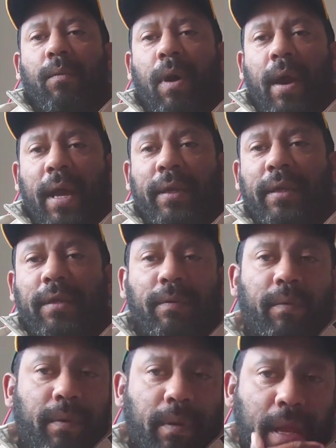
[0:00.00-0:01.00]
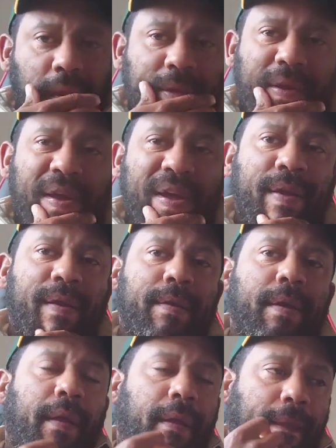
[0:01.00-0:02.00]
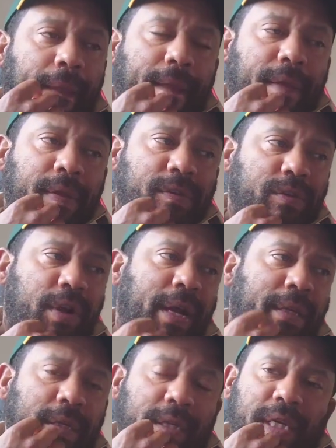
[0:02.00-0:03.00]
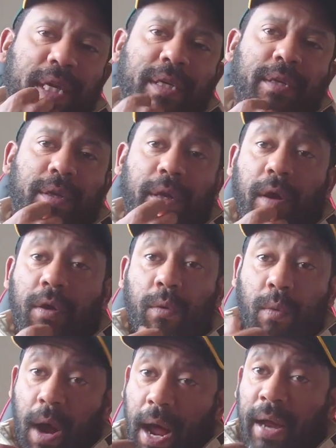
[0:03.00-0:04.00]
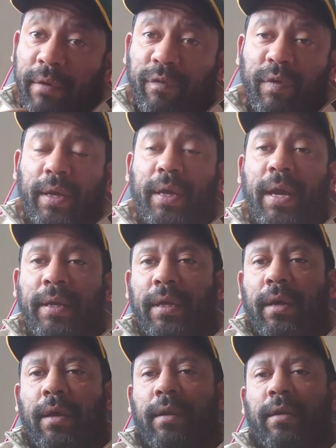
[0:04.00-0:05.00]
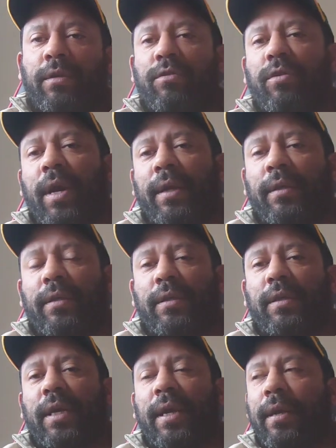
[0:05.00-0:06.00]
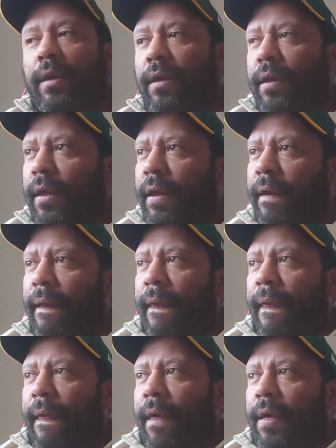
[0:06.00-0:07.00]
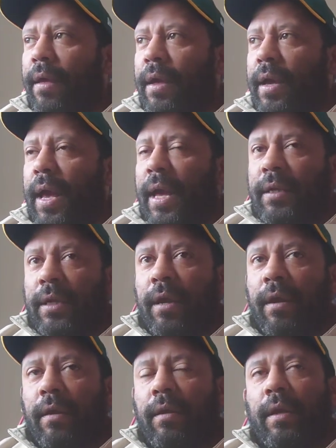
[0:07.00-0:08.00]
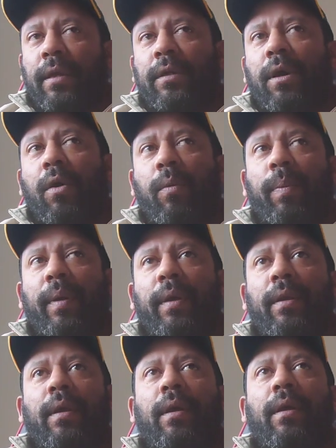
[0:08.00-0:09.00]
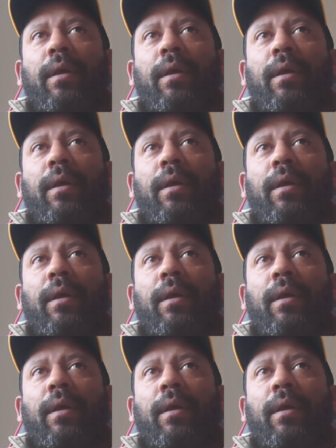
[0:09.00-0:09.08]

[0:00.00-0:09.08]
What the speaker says: What Eddie Hearn is trying to say to you, or what I think Eddie Hearn is trying to say, Eddie Hearn is hoping